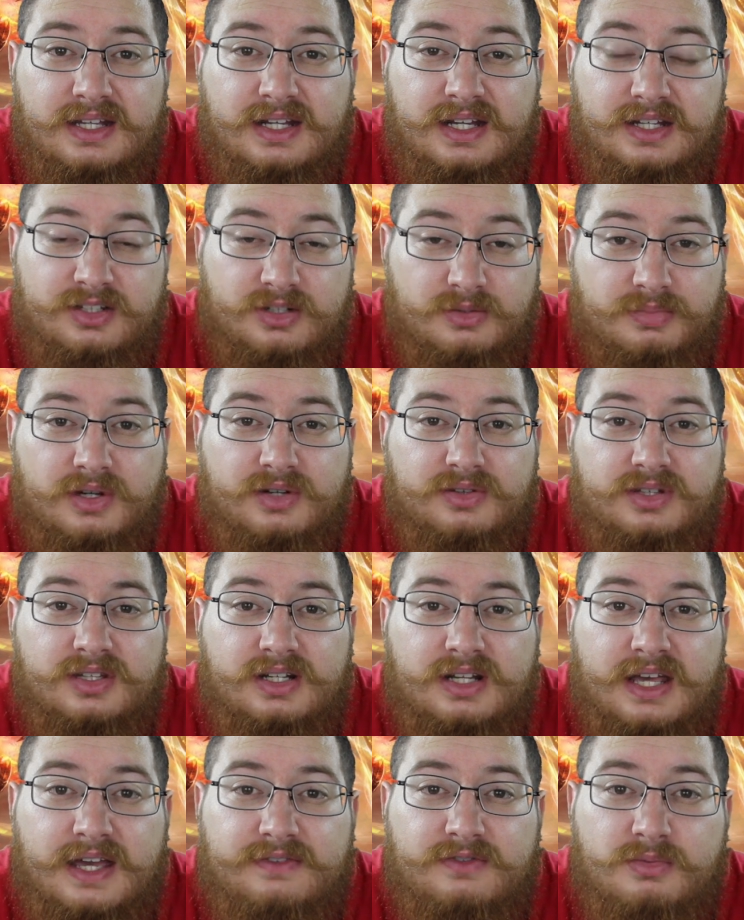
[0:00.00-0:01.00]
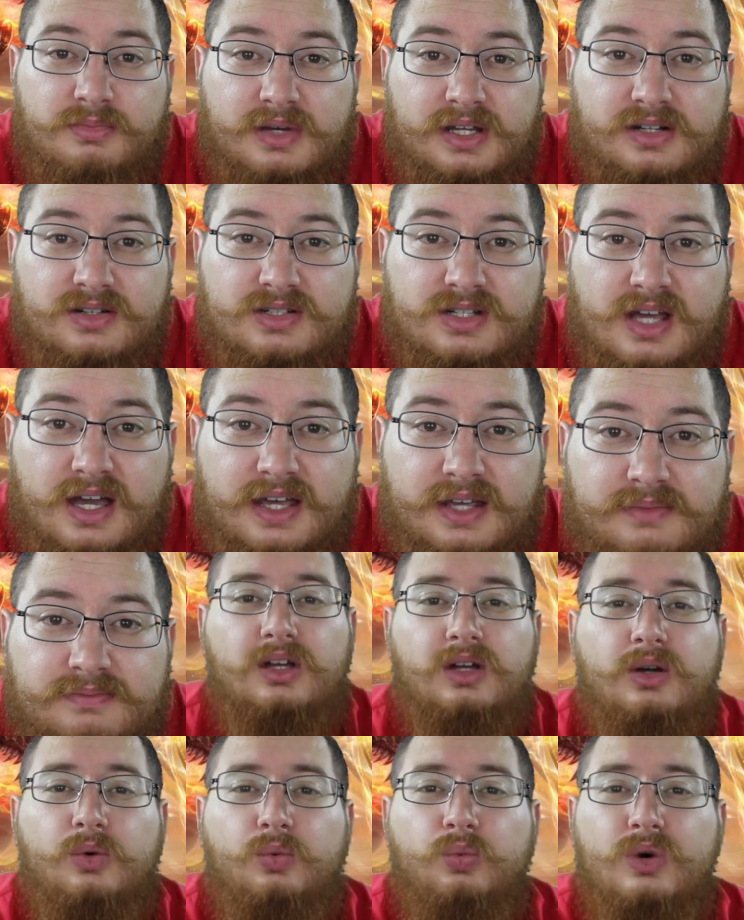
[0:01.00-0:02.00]
it, and you're both gonna have a better time.
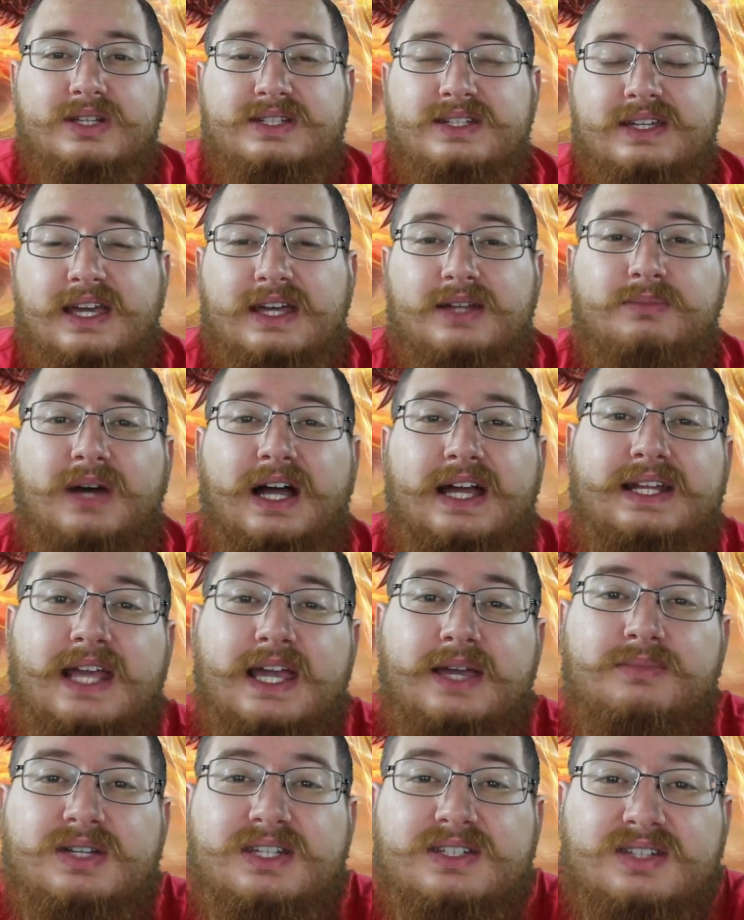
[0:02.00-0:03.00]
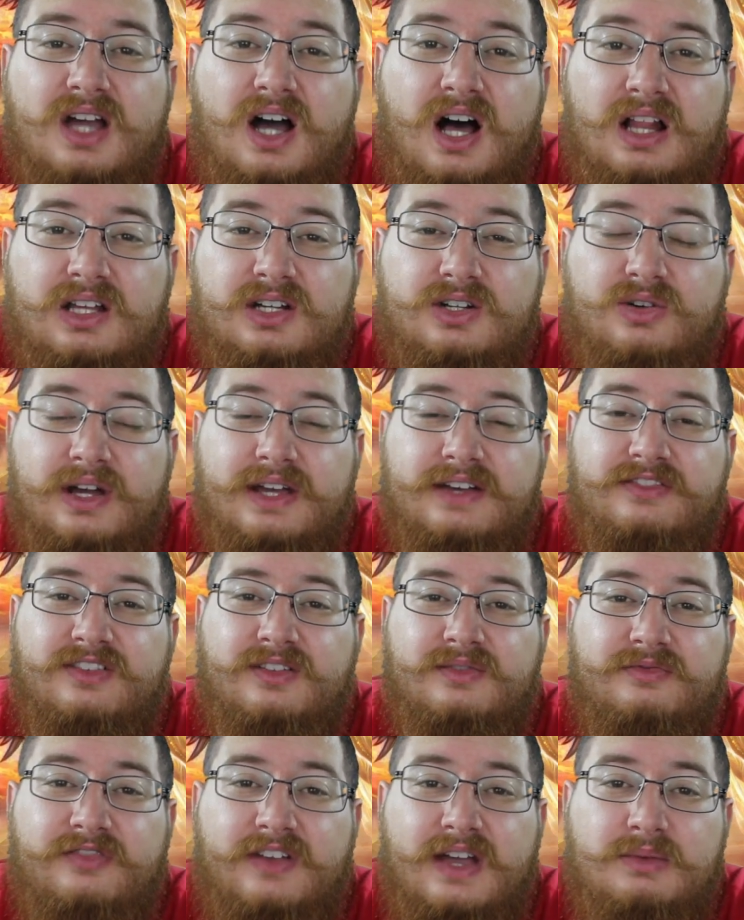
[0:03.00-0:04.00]
Once again, my name is Colin Gray
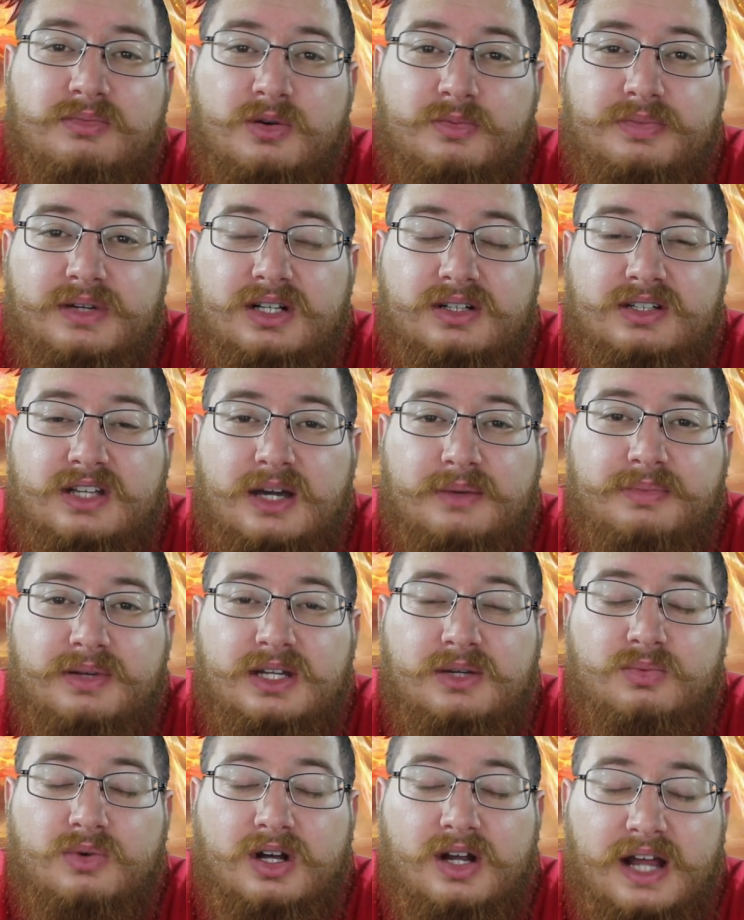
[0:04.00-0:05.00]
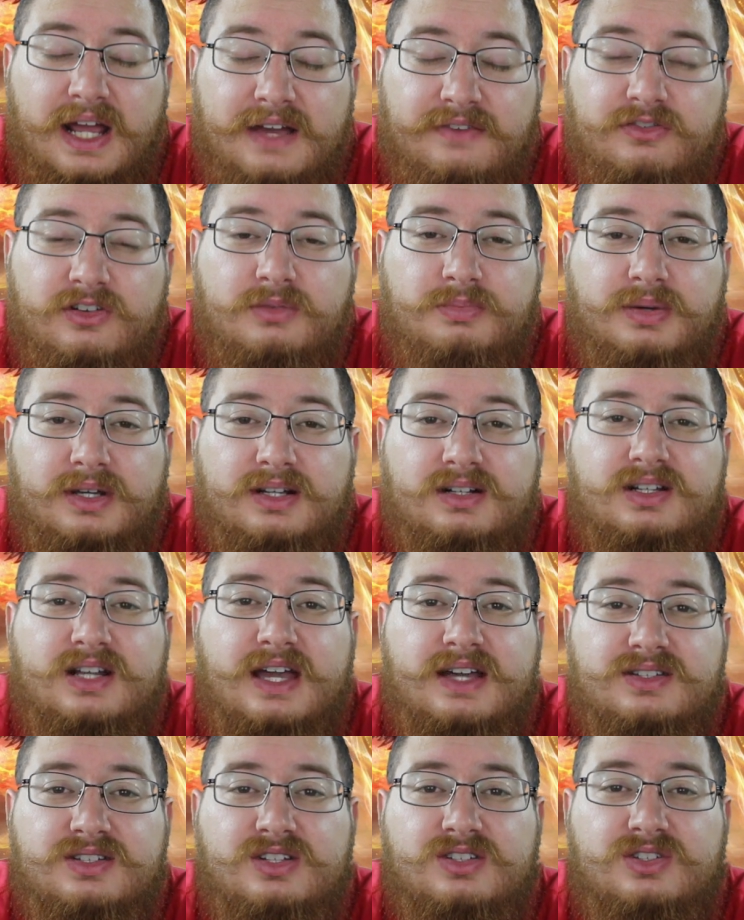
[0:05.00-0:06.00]
from Fable Beard Company, where every beard
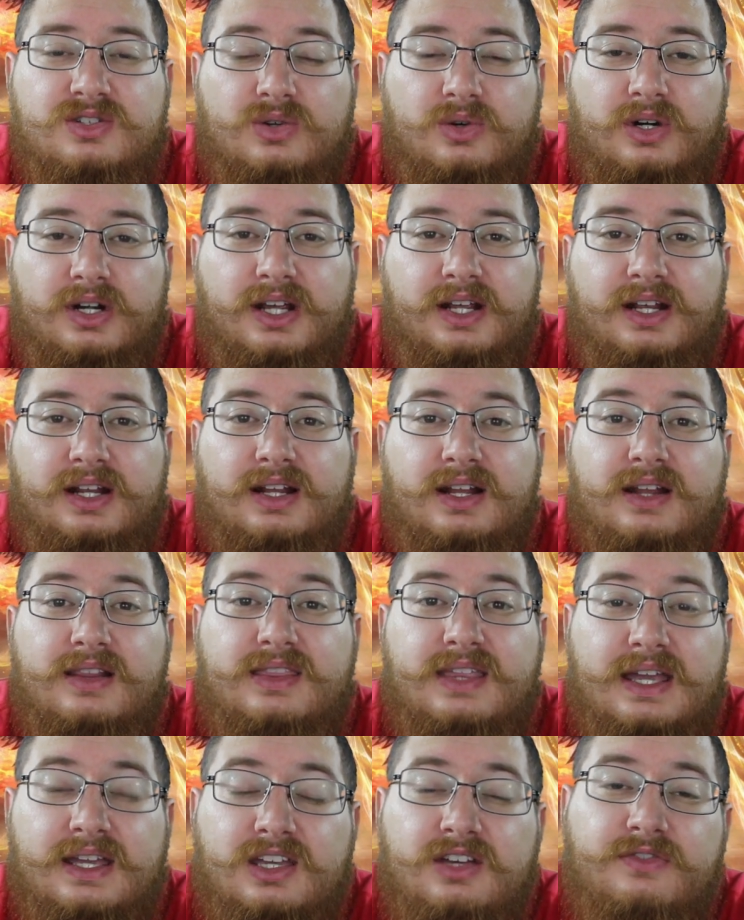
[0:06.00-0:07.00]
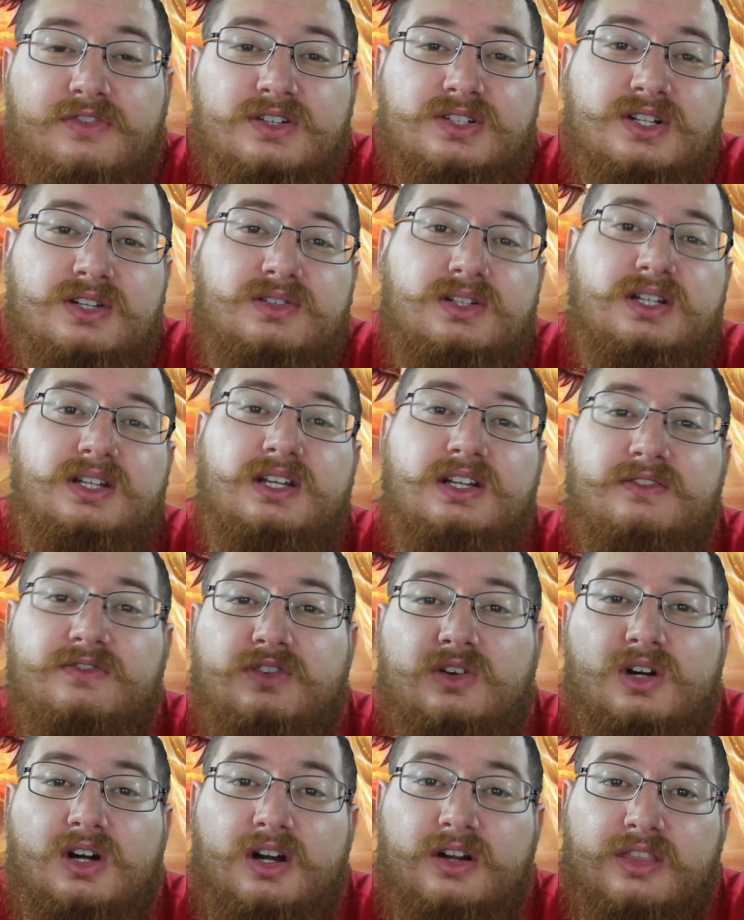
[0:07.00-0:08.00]
has a story. Thank you for tuning in
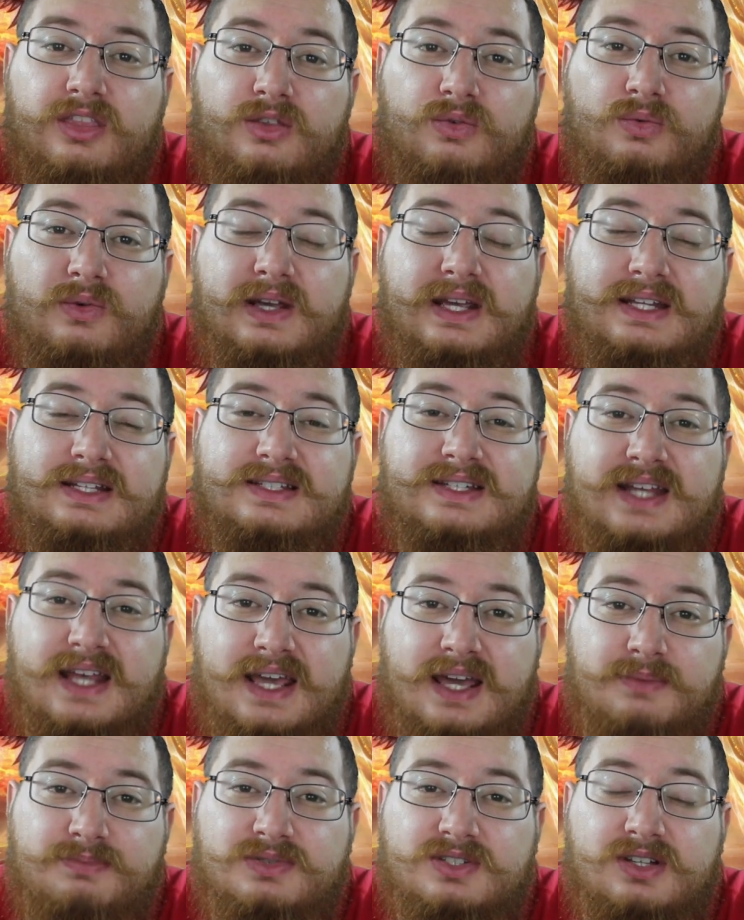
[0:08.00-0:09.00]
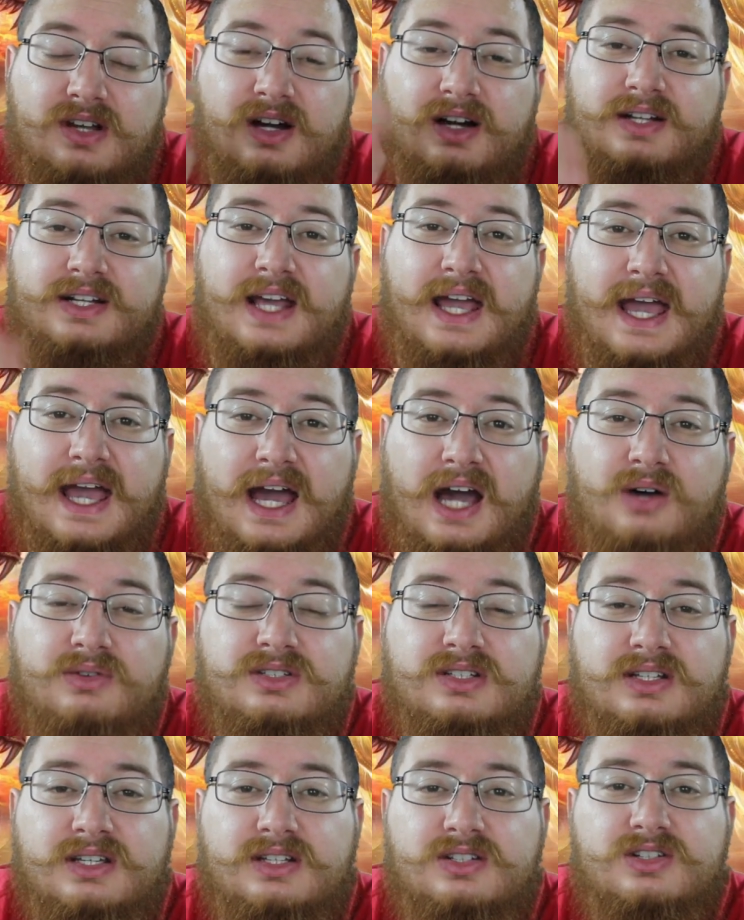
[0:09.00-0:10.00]
for our three tips on how
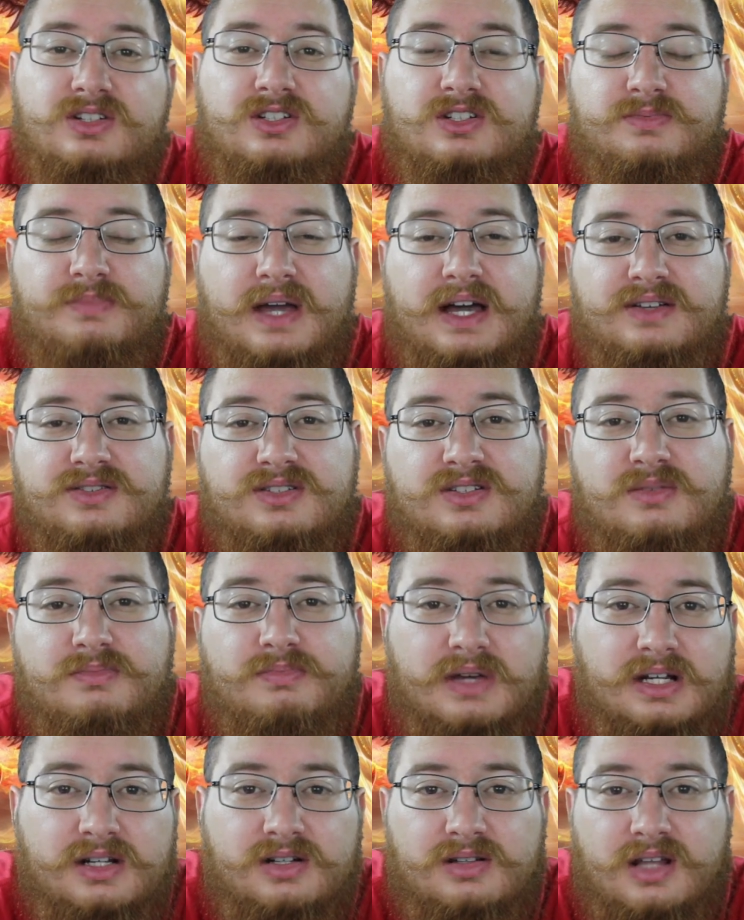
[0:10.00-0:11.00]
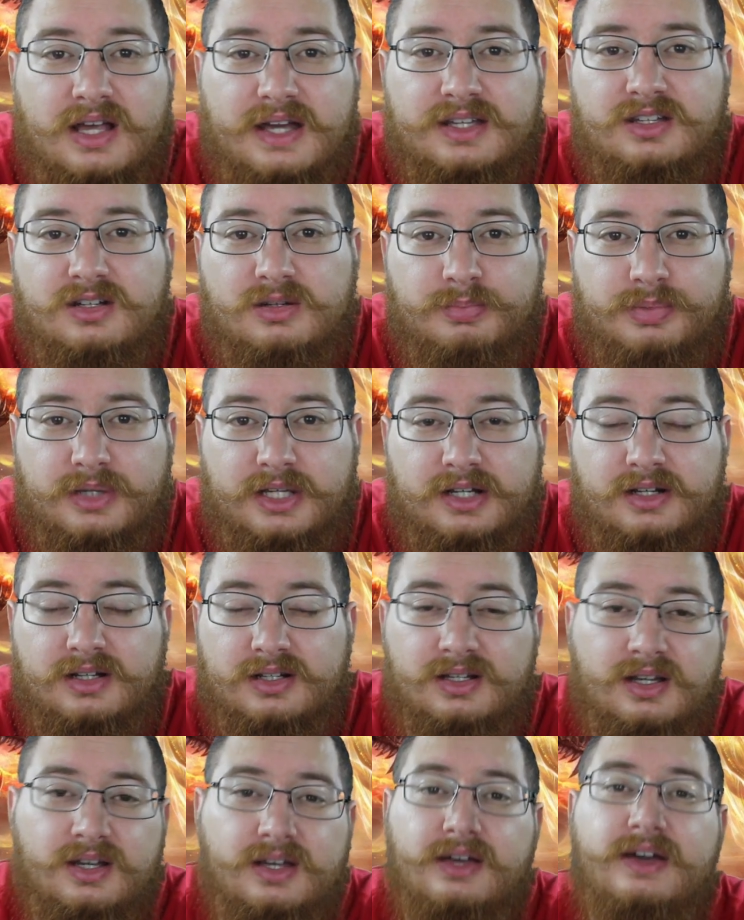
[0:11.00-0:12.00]
to get your spouse to better like your
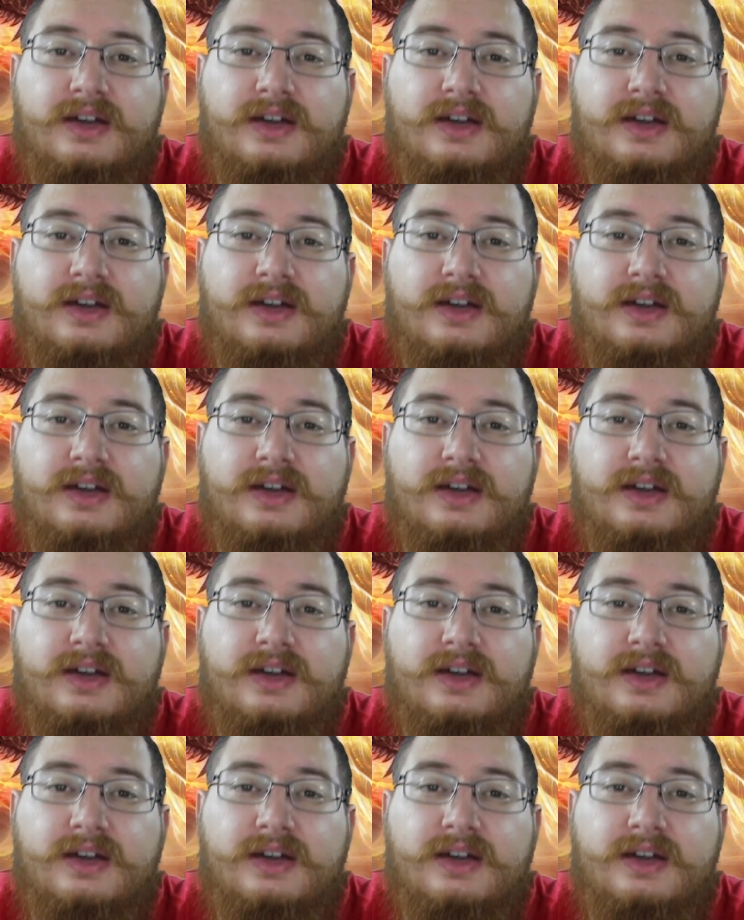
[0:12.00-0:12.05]
beard.